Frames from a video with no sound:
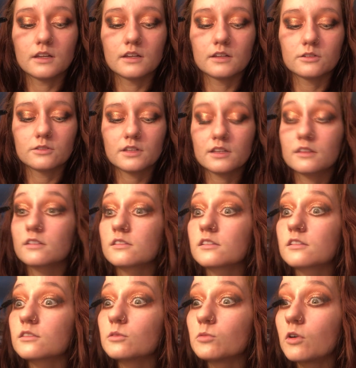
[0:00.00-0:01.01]
I don't think this
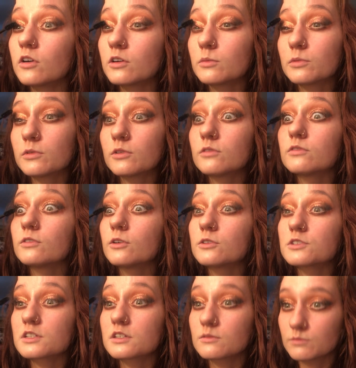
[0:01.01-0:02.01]
is the waterproof
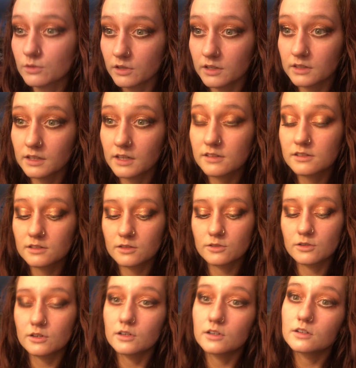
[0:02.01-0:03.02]
version, but that's
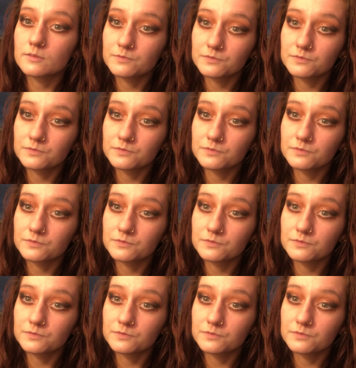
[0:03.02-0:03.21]
another